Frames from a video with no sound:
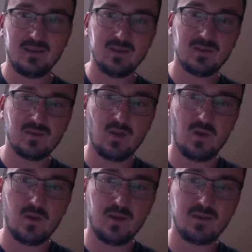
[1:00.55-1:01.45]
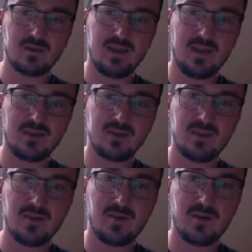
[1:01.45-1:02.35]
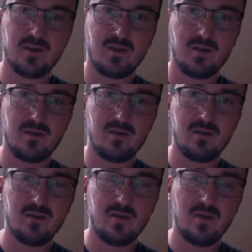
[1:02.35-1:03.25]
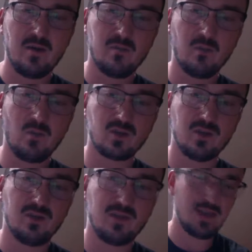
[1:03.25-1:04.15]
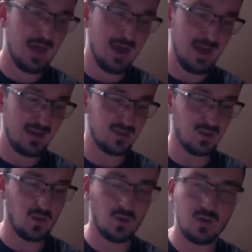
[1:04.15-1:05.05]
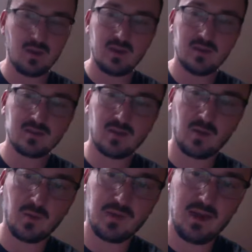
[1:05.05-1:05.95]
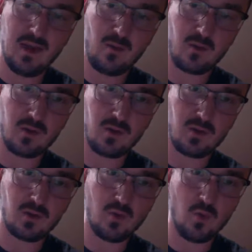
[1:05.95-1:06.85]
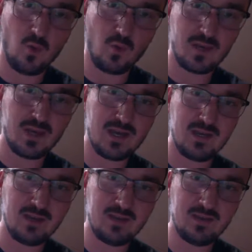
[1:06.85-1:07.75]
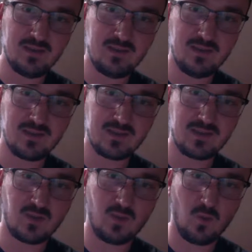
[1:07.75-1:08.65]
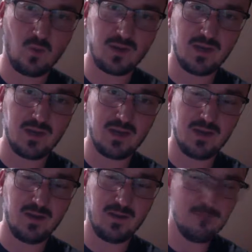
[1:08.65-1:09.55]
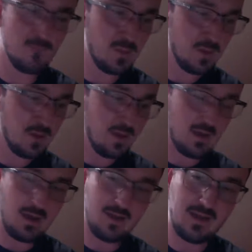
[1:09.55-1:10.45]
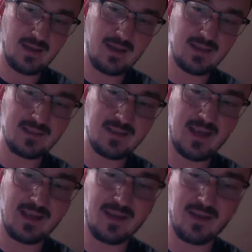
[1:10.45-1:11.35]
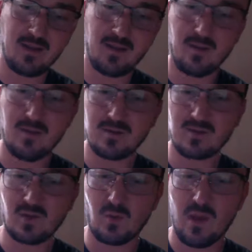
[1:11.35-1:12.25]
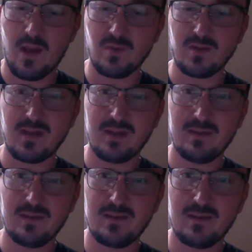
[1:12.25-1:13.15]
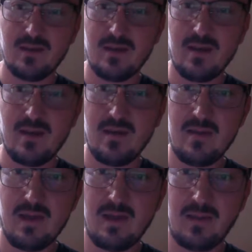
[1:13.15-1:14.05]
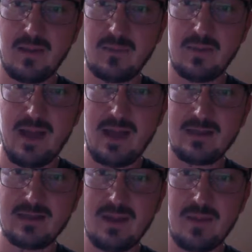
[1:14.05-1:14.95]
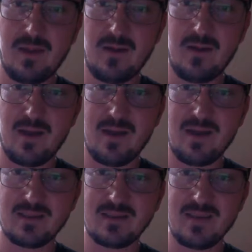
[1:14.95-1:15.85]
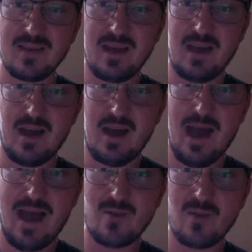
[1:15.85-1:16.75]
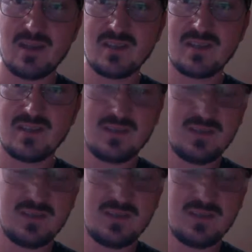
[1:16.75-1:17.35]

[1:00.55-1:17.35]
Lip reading: So here's the anterior portion of eye. So starting with the outer cornea, this is the cornea here. And then inside here, surrounding that like black type area is the iris.